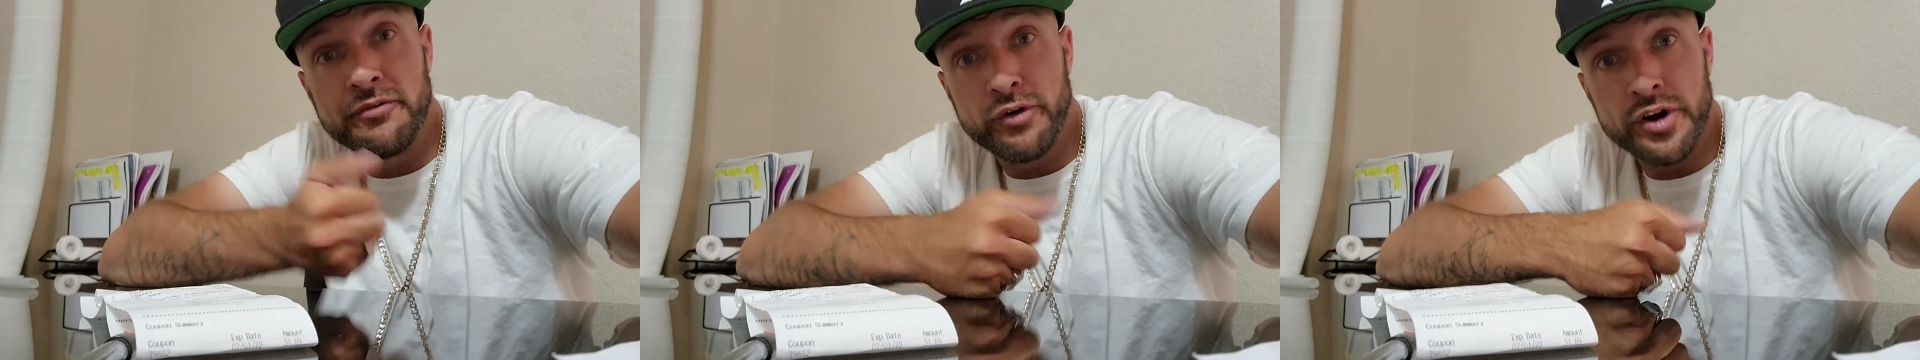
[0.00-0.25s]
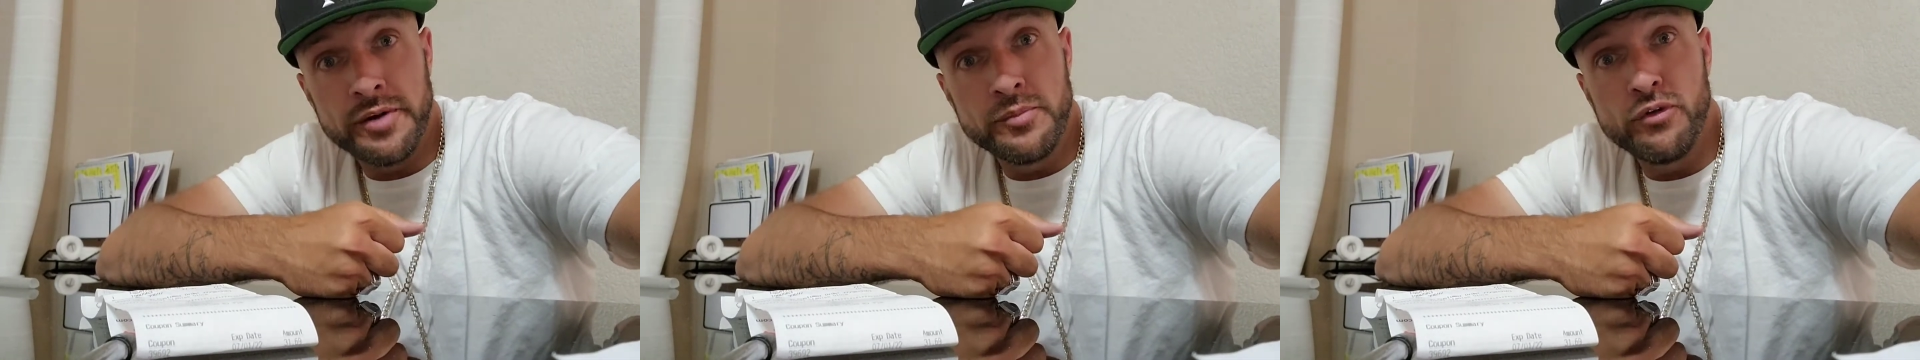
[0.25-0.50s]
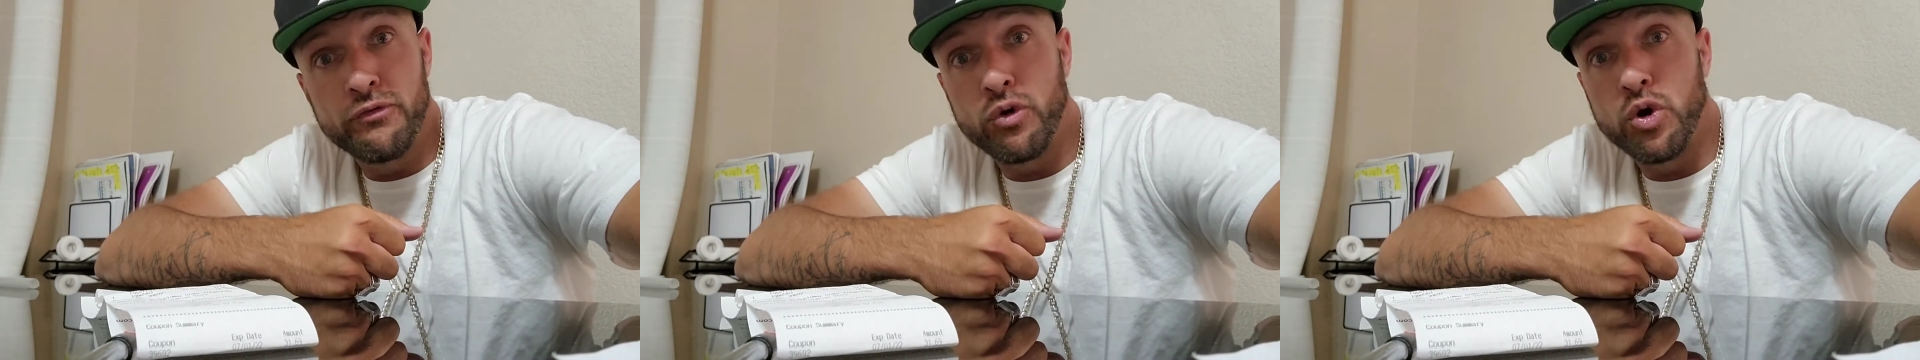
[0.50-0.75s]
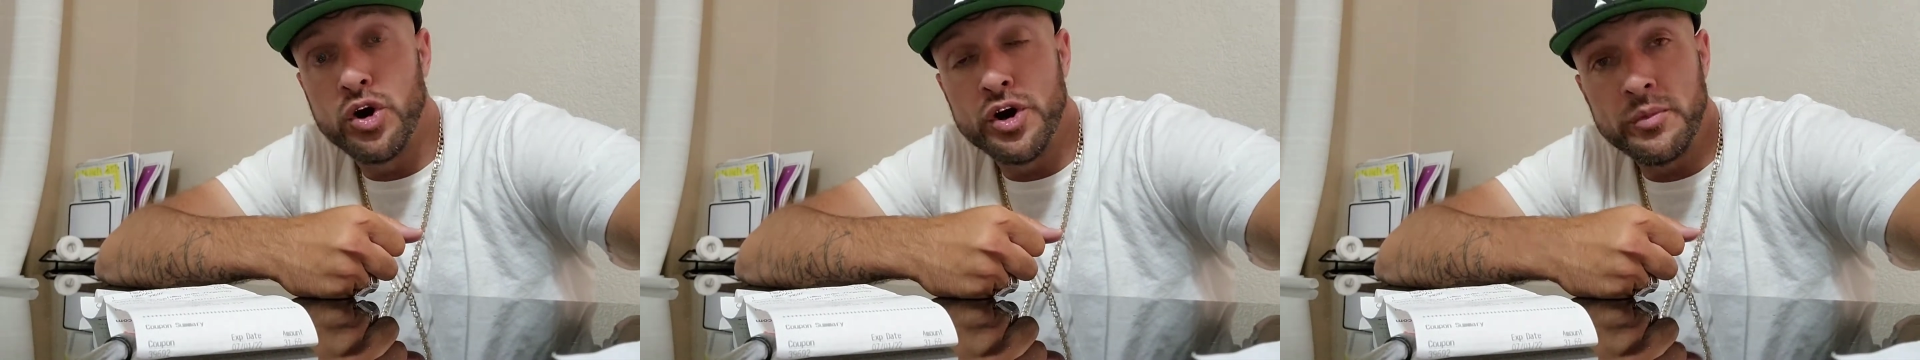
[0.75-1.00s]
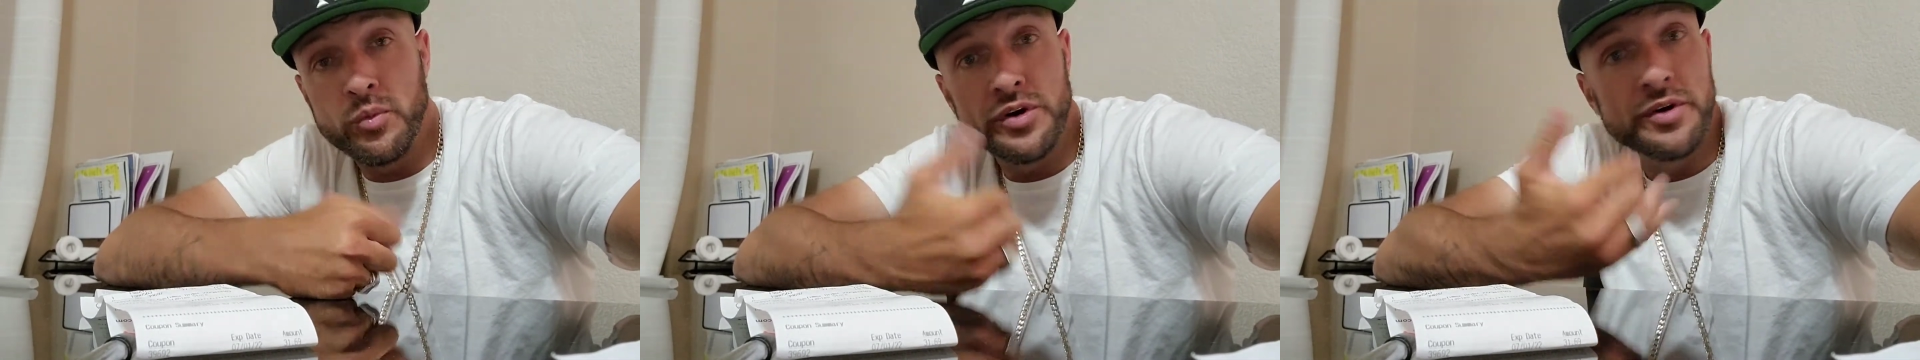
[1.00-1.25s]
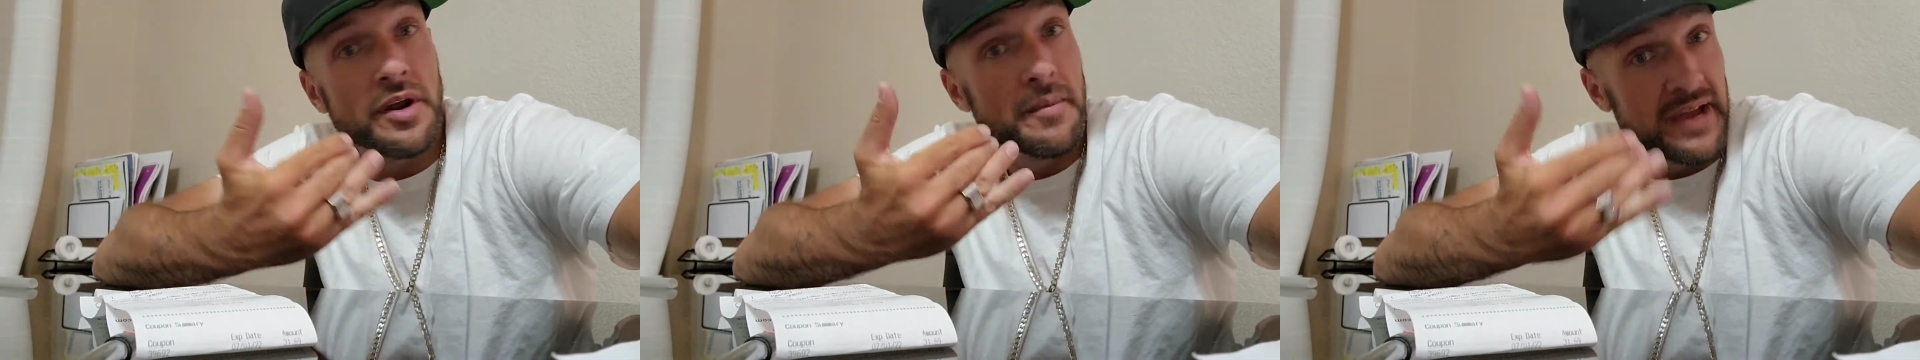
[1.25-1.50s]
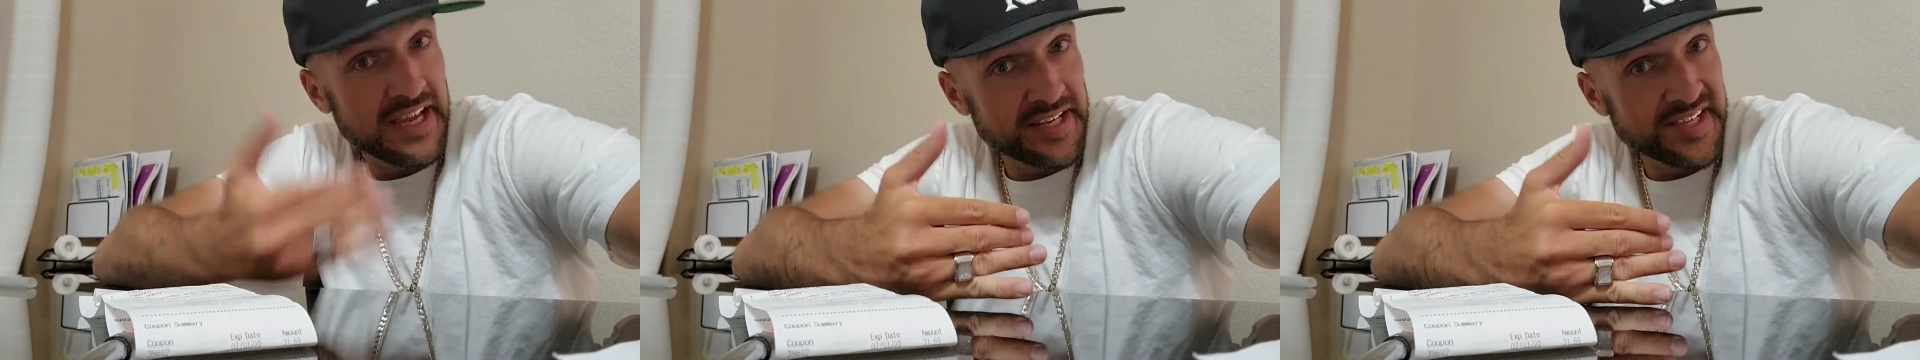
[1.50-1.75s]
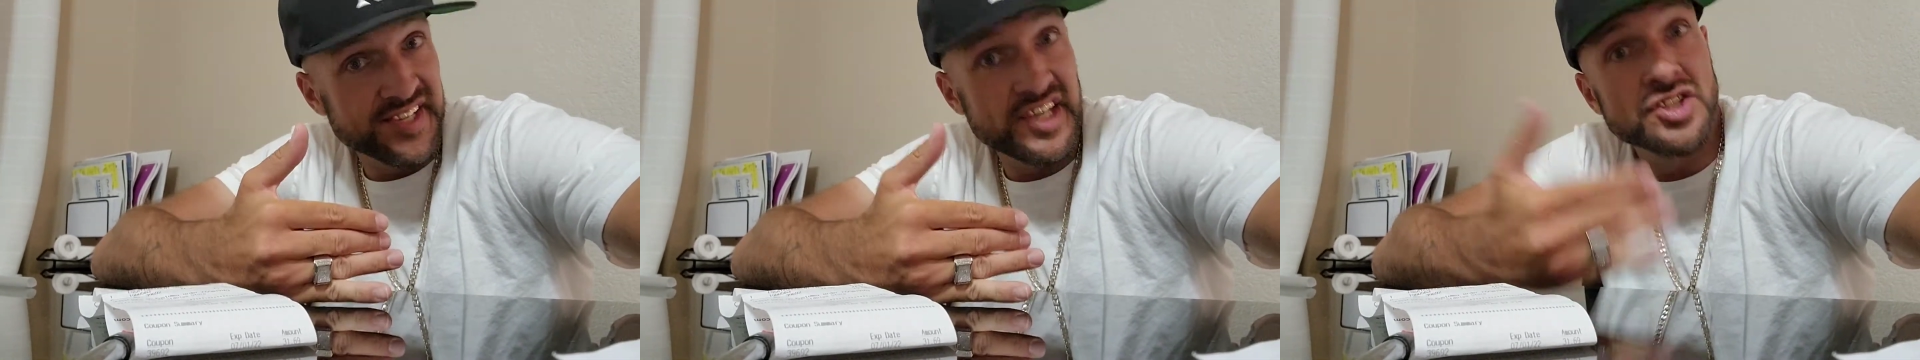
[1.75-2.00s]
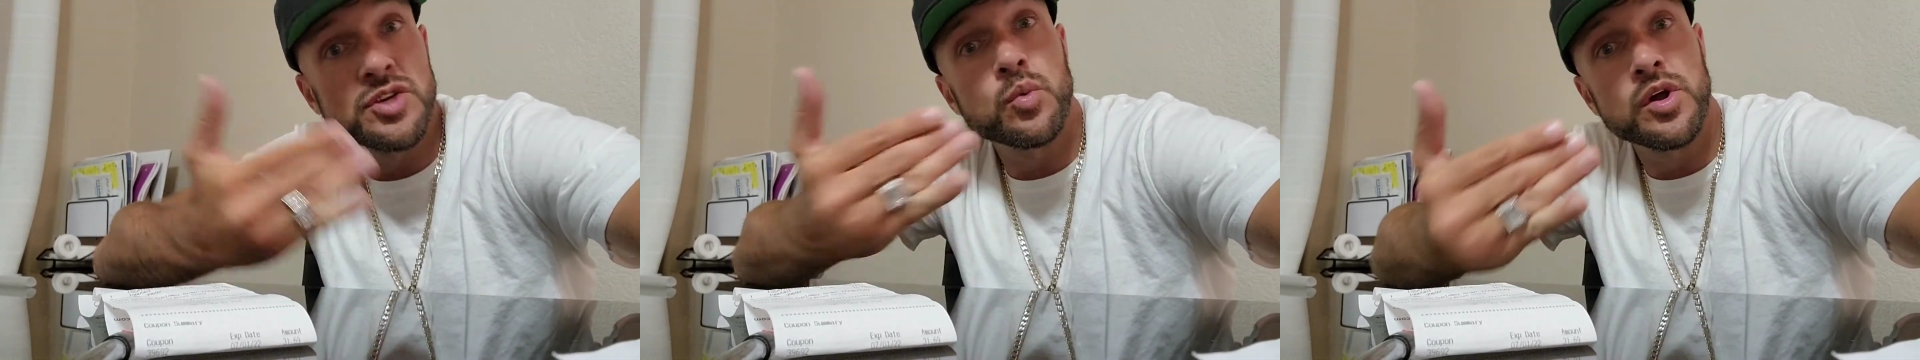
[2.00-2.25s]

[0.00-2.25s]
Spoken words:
if we're going to move forward, and we're going to make a decision